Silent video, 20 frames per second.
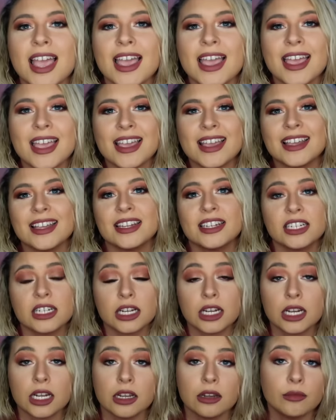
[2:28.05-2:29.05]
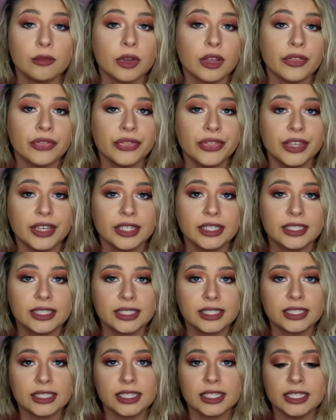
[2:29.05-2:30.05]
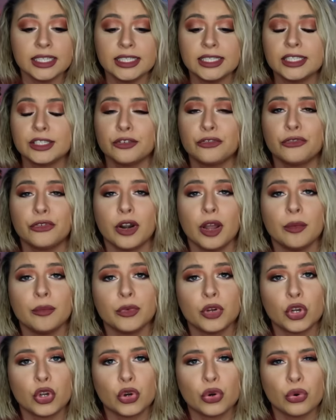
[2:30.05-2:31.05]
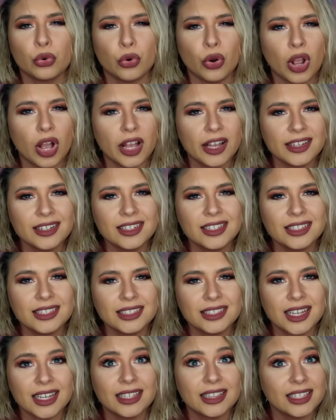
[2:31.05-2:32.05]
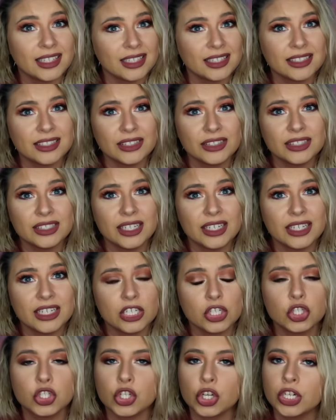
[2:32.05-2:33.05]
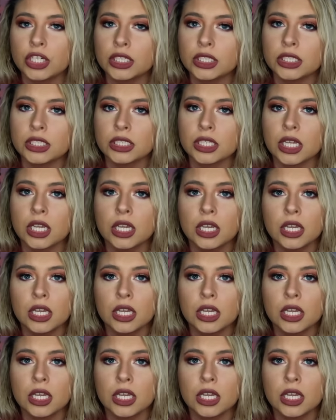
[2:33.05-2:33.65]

And um, this is from Crod, I think that's how you say it, shirts